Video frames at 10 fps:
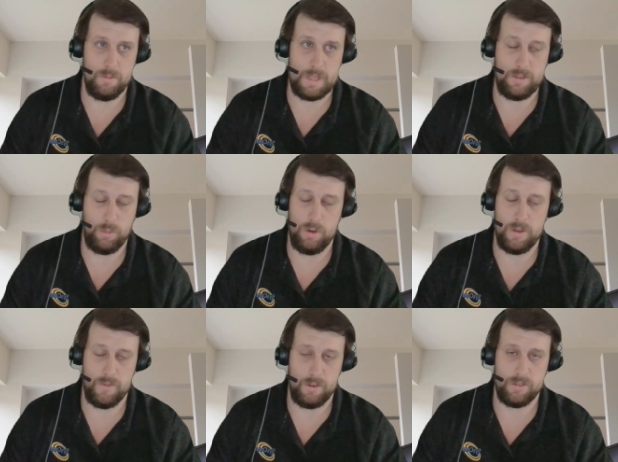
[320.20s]
that's one of
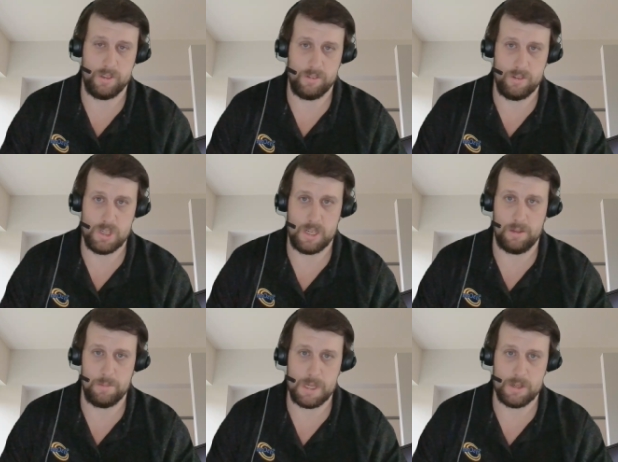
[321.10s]
the first things to
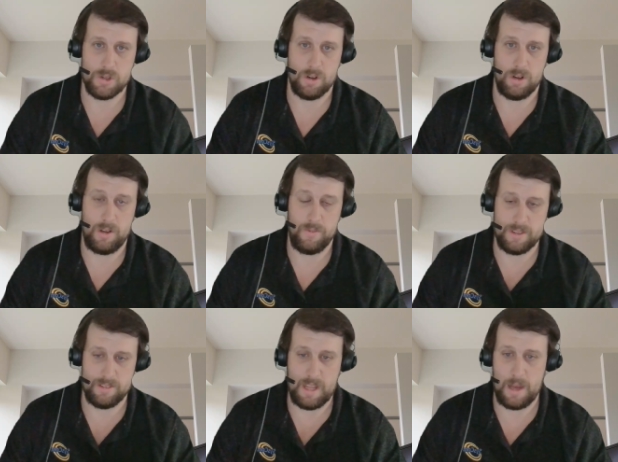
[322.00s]
check and make sure. And if
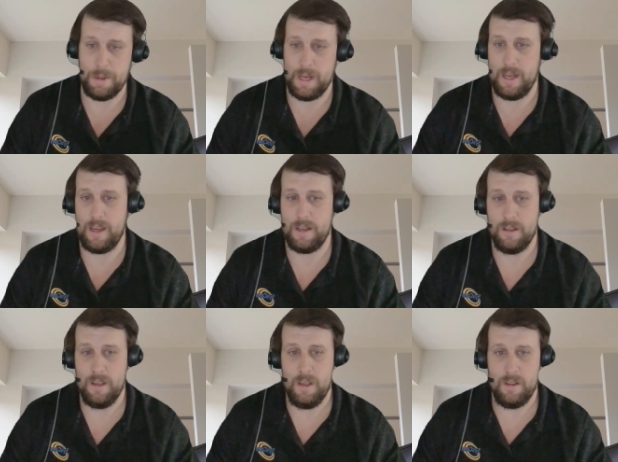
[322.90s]
it's not behind
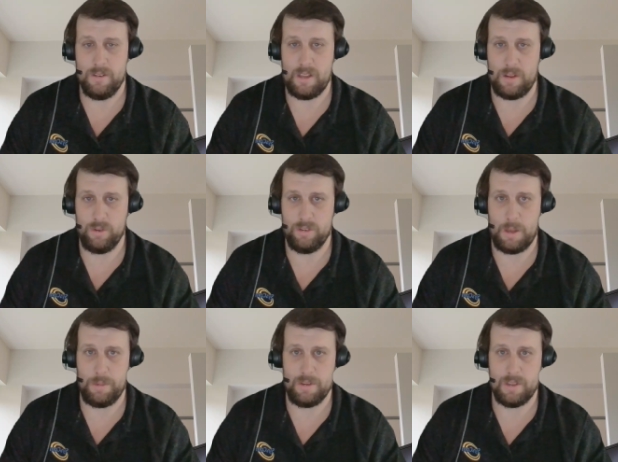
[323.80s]
those
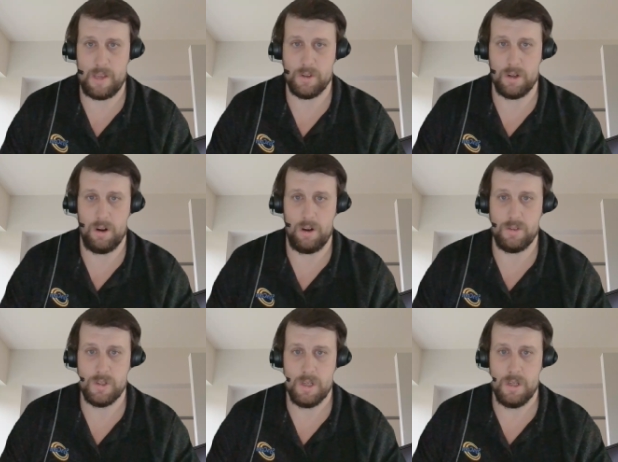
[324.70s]
type of
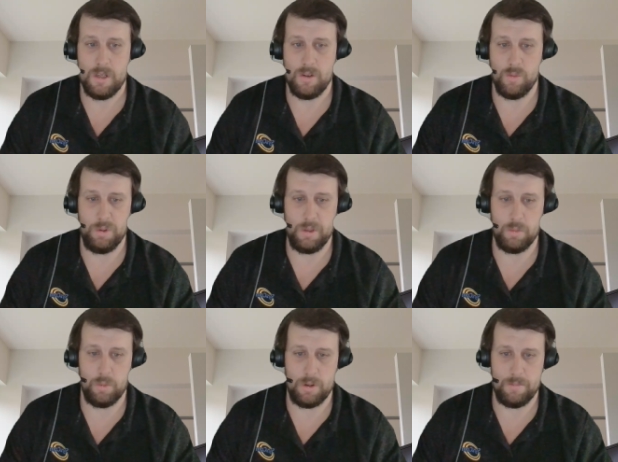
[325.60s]
safeguards, you really
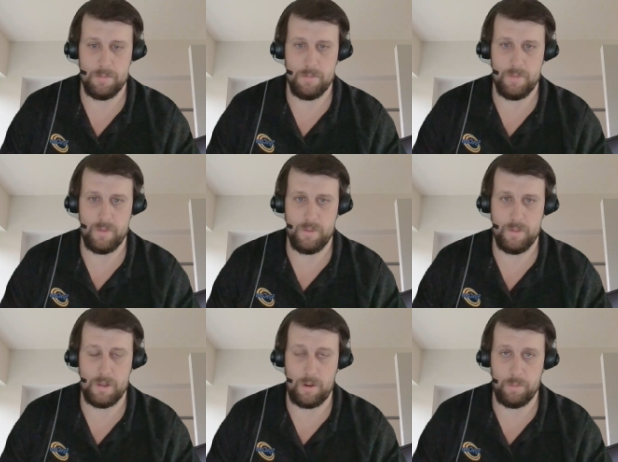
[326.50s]
want
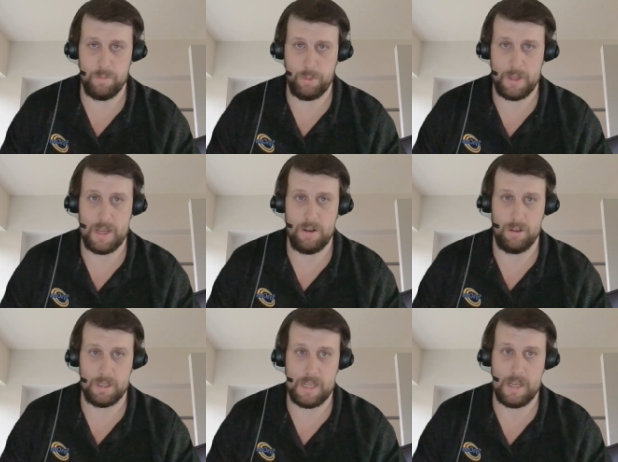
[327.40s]
to plan
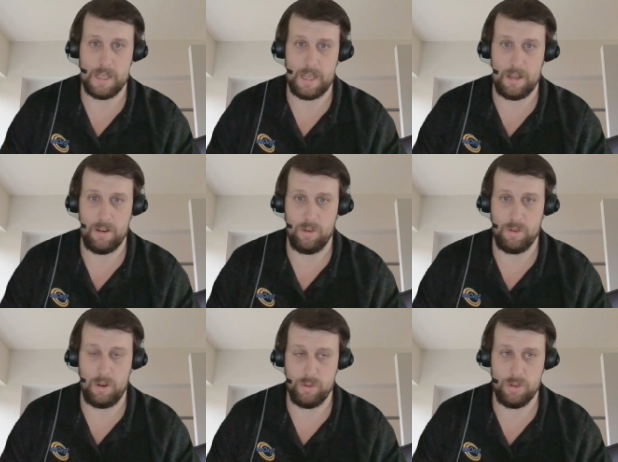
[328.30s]
on getting it, or
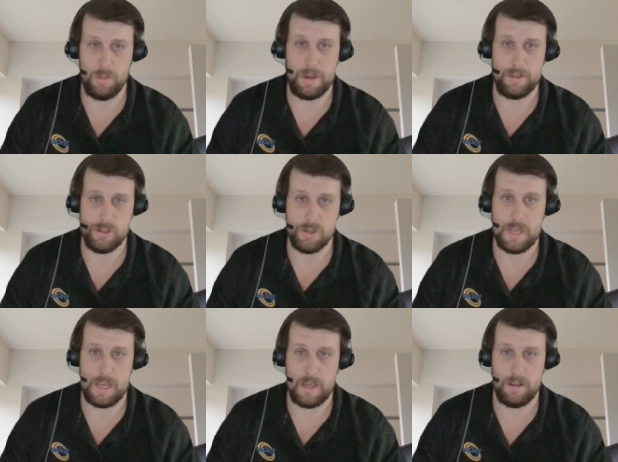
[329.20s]
do the best you
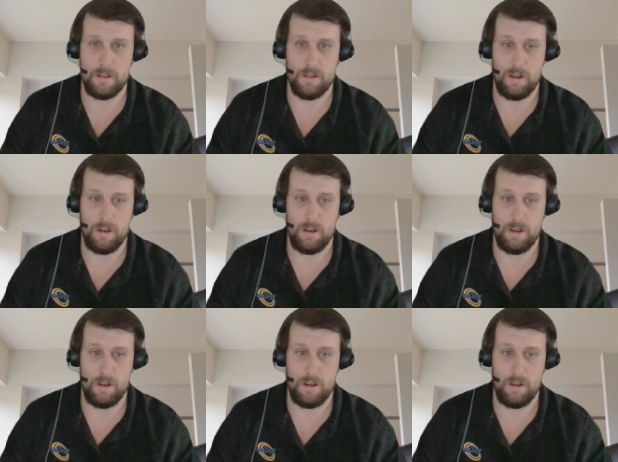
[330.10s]
can,